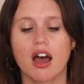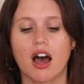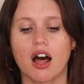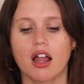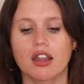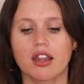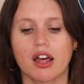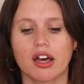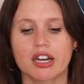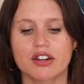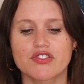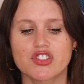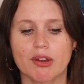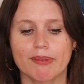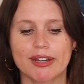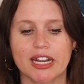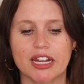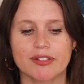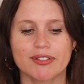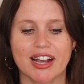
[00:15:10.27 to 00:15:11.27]
A lot of
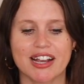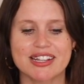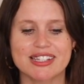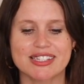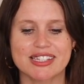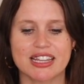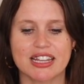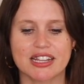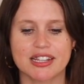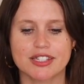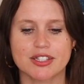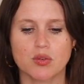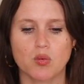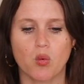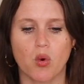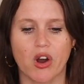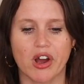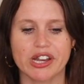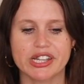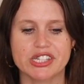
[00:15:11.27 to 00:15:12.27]
Gemini risings
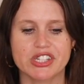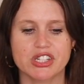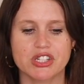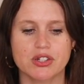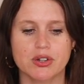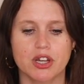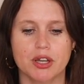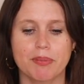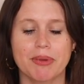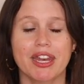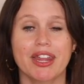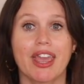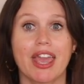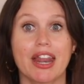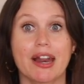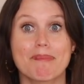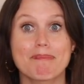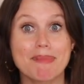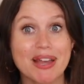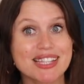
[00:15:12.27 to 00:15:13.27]
want to
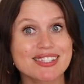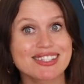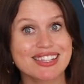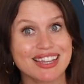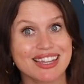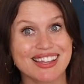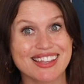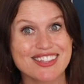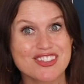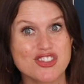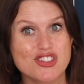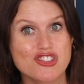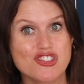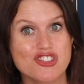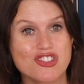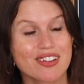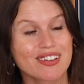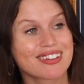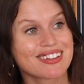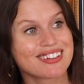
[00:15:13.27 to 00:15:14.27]
communicate a message